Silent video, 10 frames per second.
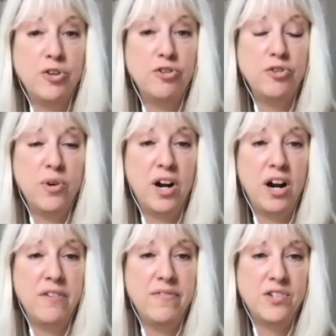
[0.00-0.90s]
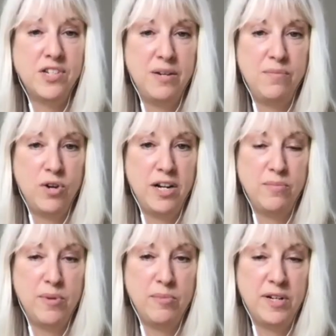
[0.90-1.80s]
to our harvest team right at
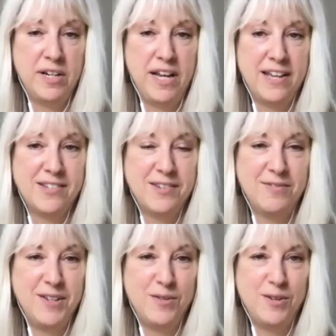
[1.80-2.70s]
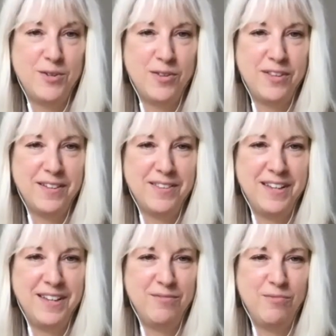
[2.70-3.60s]
the moment and ask, these are the
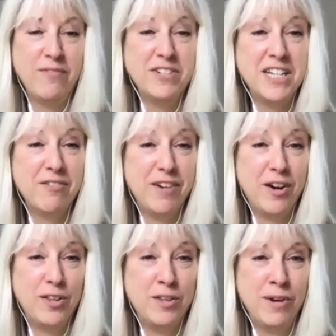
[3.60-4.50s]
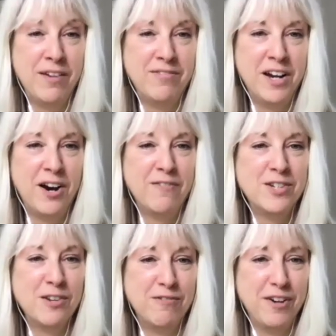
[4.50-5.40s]
we have a tech fairy and then we have the
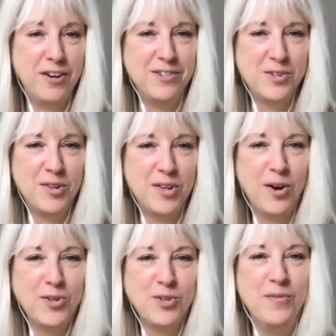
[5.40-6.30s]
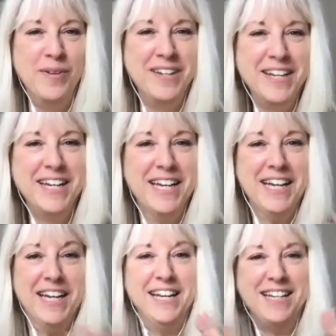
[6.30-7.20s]
harvesting fairies. So they're also been
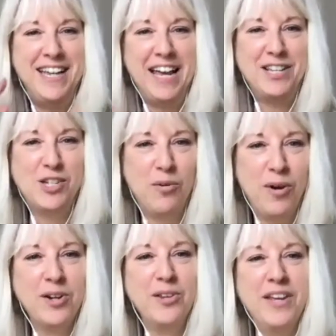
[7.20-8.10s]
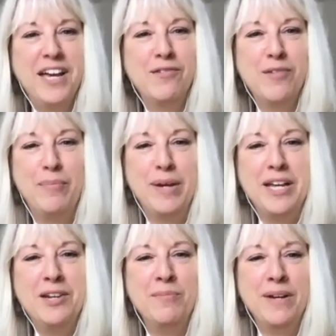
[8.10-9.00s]
dancing around on the head of a
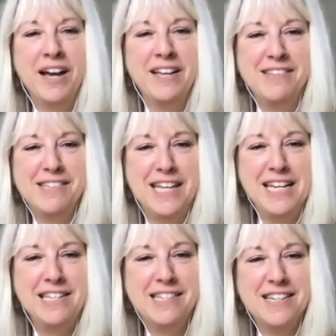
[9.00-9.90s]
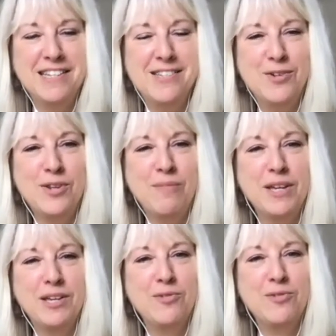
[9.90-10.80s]
pin behind the scenes. Is there
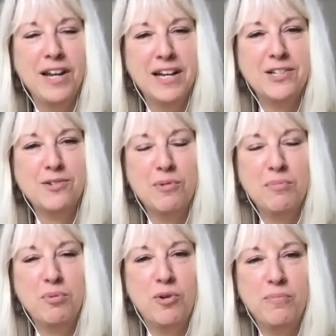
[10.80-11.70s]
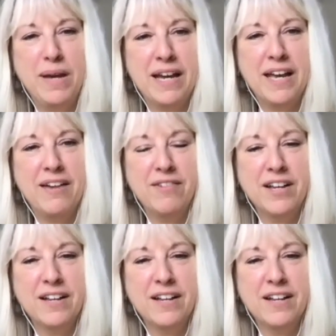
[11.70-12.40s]
something you would like to report back, having